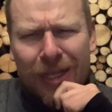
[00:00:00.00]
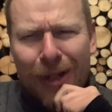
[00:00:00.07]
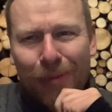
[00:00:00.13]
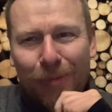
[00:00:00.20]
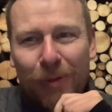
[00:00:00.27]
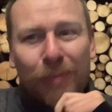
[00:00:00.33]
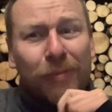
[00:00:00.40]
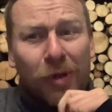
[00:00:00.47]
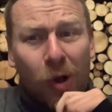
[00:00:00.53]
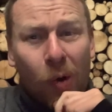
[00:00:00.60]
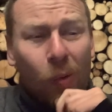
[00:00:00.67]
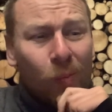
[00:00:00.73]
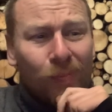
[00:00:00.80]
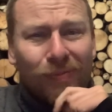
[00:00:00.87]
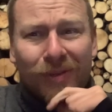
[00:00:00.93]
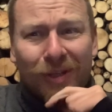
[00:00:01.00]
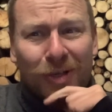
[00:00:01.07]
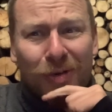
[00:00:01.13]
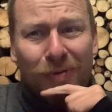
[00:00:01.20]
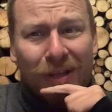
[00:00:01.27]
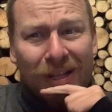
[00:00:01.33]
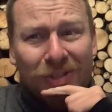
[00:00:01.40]
helped them. No, the
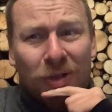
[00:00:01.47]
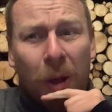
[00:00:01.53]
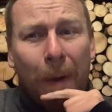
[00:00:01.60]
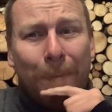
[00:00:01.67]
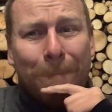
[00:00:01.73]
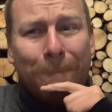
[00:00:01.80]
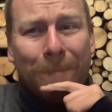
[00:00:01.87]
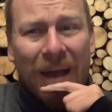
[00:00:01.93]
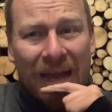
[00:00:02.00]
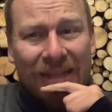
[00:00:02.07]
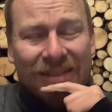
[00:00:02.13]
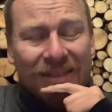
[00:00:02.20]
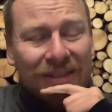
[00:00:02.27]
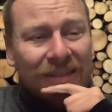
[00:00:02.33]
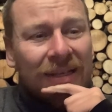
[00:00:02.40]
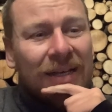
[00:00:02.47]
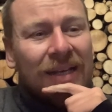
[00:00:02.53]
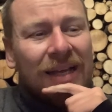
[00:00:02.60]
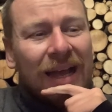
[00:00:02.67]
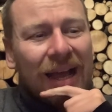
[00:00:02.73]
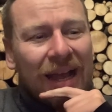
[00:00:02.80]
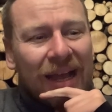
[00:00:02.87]
Koreans got battered.
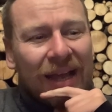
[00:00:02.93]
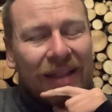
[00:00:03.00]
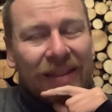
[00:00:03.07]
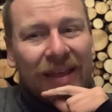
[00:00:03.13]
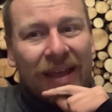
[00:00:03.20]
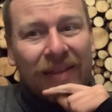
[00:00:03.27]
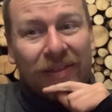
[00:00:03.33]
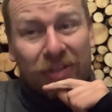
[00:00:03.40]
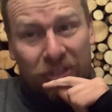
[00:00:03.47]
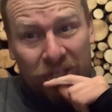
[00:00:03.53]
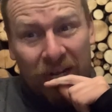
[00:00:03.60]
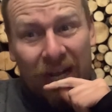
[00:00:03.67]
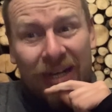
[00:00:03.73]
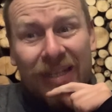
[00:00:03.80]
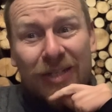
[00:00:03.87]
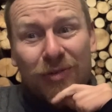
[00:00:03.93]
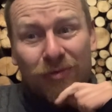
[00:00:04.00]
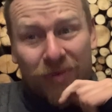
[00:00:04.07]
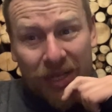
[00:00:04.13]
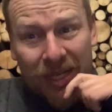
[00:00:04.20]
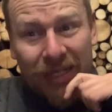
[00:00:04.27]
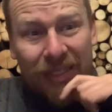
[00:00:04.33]
And then the Chinese
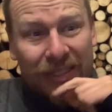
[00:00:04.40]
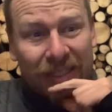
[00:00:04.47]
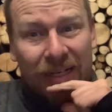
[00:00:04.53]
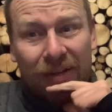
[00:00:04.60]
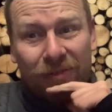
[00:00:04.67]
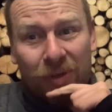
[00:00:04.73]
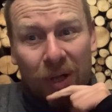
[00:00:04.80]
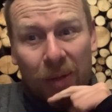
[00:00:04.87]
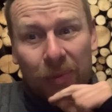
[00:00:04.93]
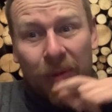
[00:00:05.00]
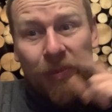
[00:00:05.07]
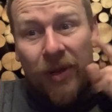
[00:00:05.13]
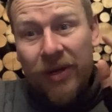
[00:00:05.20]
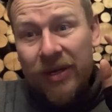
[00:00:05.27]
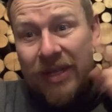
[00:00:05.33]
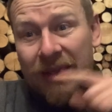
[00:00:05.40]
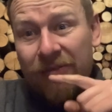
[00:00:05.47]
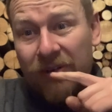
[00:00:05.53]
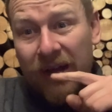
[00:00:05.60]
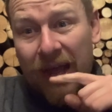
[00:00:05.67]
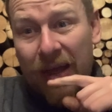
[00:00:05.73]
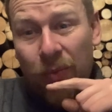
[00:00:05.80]
really did have to help them. And
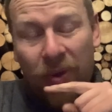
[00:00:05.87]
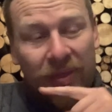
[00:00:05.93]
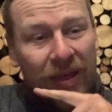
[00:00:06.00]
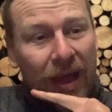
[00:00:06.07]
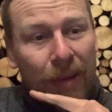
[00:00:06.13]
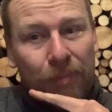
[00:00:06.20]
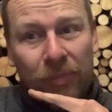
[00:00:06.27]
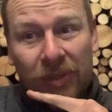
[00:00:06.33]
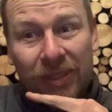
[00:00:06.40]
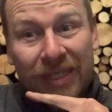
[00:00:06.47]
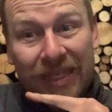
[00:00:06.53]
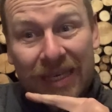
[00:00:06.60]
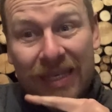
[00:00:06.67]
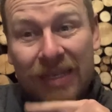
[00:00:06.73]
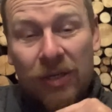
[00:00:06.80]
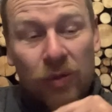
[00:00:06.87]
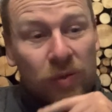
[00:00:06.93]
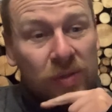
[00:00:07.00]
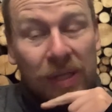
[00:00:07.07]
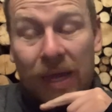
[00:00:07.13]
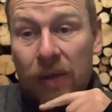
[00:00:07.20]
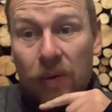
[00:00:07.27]
even with Admiral Yi, who's
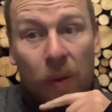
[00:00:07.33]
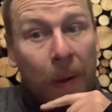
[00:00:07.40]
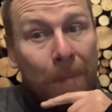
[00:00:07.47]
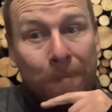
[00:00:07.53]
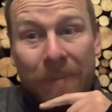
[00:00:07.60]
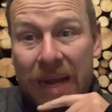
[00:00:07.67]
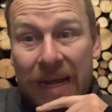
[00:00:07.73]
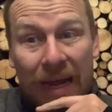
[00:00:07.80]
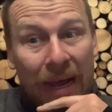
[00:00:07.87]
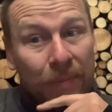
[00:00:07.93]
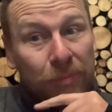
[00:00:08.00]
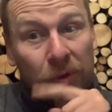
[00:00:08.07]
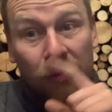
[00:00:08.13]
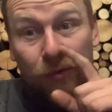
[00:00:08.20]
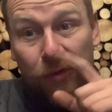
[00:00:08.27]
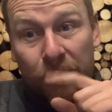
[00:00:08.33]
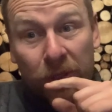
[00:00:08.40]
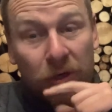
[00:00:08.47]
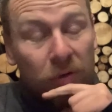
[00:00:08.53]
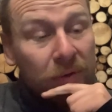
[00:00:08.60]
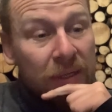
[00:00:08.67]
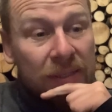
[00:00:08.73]
like a mint admiral from the
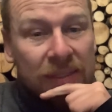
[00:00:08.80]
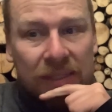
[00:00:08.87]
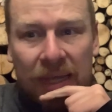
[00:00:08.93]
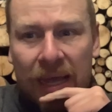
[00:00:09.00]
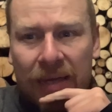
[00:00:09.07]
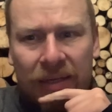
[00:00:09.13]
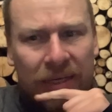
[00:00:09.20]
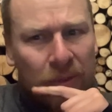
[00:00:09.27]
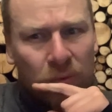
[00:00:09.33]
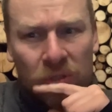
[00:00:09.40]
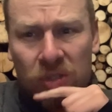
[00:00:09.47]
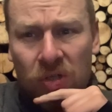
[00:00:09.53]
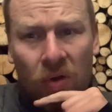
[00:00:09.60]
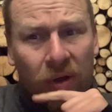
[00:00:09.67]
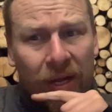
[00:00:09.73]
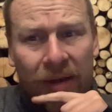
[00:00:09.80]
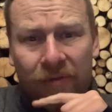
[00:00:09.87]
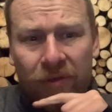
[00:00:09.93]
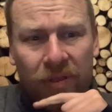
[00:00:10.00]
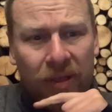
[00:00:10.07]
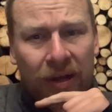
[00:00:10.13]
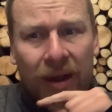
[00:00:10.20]
Korean side, and he was sorting
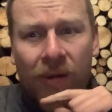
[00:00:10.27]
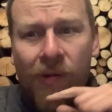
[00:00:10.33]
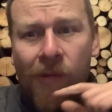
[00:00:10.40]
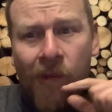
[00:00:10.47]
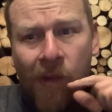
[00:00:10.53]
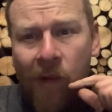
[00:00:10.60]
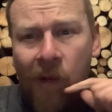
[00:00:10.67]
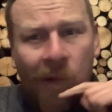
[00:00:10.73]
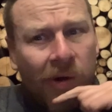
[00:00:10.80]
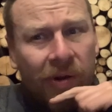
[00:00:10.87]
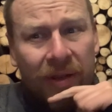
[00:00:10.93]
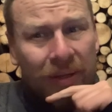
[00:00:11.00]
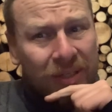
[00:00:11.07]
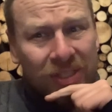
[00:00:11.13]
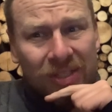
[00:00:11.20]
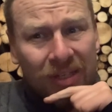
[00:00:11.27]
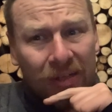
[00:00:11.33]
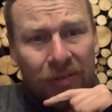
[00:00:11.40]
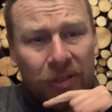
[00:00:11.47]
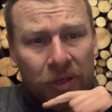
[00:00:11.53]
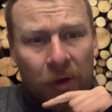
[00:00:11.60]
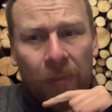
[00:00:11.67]
everything out, they're still,
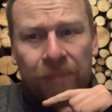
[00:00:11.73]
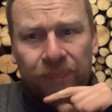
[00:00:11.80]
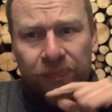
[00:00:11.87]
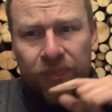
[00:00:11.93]
you know,